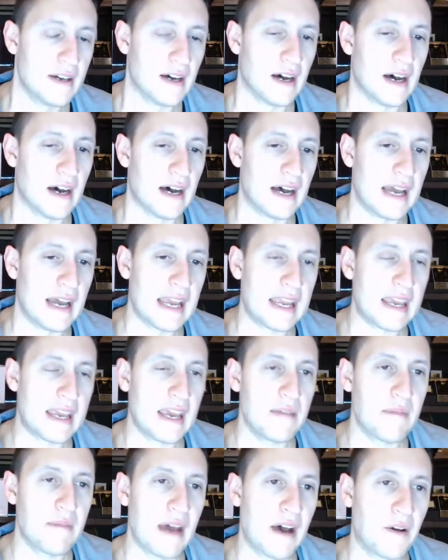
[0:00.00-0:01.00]
Uh, it
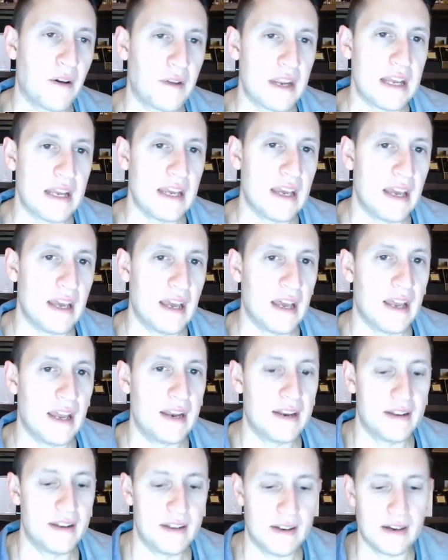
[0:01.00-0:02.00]
came out
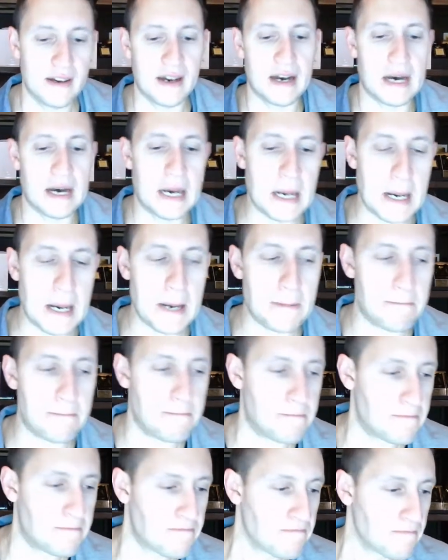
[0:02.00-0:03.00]
in
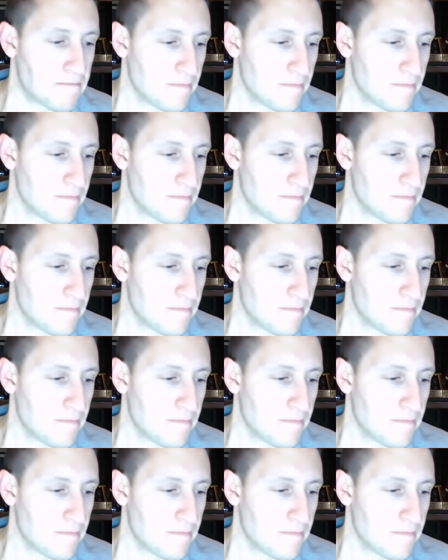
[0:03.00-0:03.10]
um,